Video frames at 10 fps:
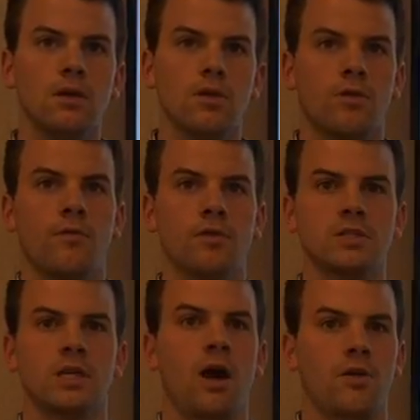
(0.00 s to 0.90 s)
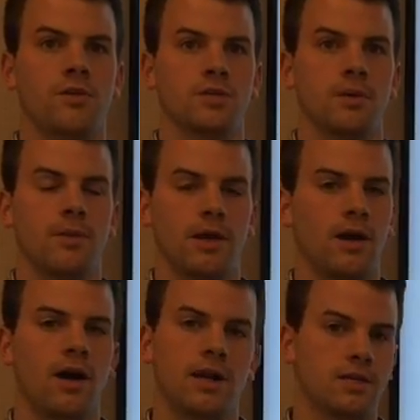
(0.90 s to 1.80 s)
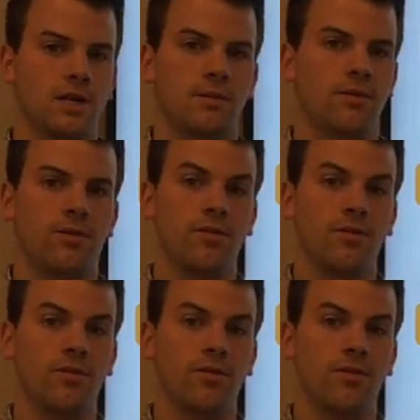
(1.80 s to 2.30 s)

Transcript: So first, the cost of shipping. I talked about this,